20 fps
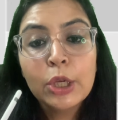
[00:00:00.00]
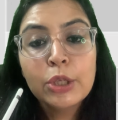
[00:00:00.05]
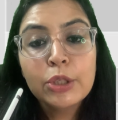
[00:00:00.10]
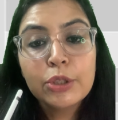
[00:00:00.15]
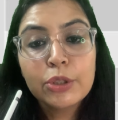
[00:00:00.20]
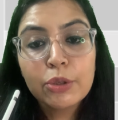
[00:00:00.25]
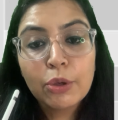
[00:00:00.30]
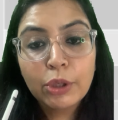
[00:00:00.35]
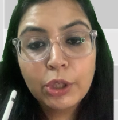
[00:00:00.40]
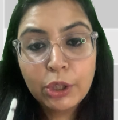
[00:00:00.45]

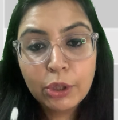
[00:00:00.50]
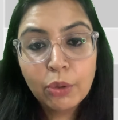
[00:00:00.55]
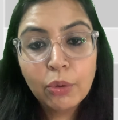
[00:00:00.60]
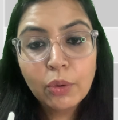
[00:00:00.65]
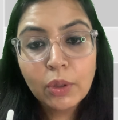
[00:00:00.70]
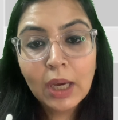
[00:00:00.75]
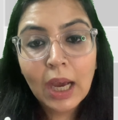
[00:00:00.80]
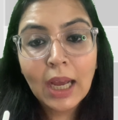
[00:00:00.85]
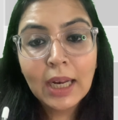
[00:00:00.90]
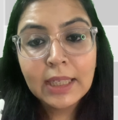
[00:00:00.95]
So
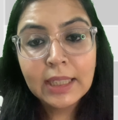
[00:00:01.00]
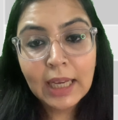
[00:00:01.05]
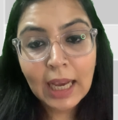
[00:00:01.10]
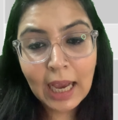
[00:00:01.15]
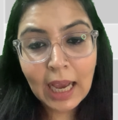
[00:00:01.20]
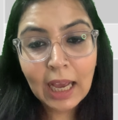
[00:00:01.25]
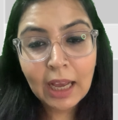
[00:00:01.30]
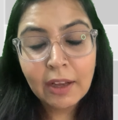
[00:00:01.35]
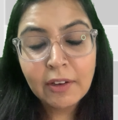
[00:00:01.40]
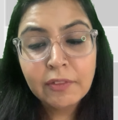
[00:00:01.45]
you can't
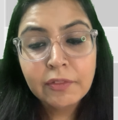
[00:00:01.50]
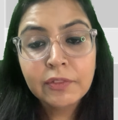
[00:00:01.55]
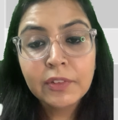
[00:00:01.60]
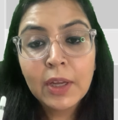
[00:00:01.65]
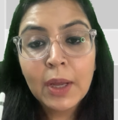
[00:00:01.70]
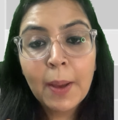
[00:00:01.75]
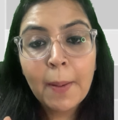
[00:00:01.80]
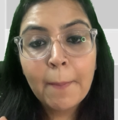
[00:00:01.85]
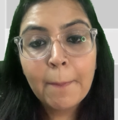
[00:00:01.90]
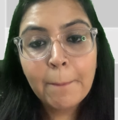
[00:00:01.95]
have
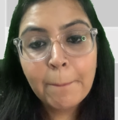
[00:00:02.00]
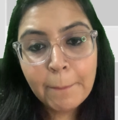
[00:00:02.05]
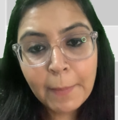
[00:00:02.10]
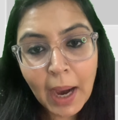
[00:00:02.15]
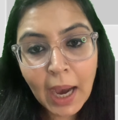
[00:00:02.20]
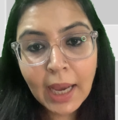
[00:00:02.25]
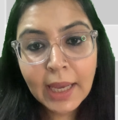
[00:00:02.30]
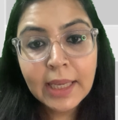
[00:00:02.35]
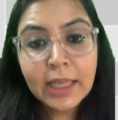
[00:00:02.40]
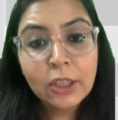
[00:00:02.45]

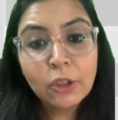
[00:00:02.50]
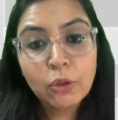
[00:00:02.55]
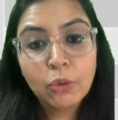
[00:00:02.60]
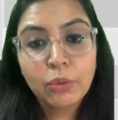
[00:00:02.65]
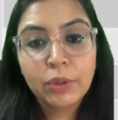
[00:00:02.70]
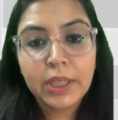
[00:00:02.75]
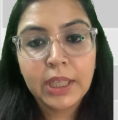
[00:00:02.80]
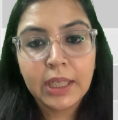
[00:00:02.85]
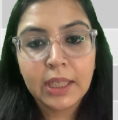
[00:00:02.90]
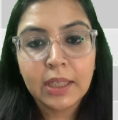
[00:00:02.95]
my
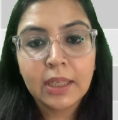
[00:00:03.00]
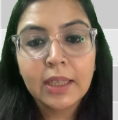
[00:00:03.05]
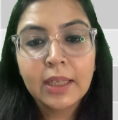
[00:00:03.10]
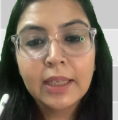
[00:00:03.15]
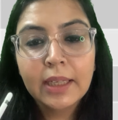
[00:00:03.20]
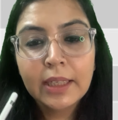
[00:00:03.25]
cookie.